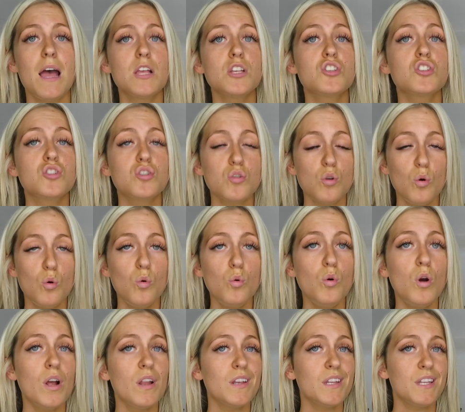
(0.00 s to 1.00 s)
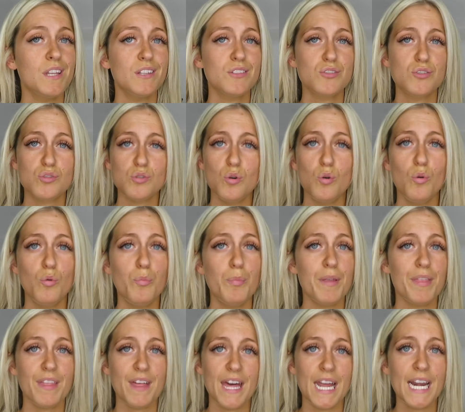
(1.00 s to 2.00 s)
so
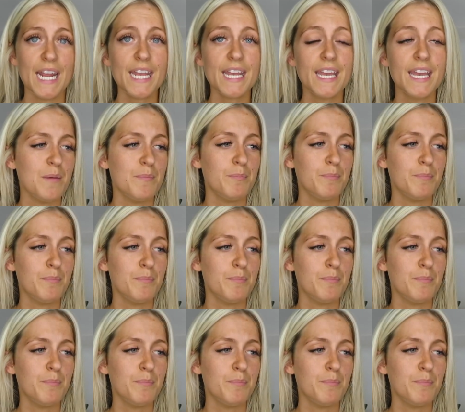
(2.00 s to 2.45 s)
pathetic.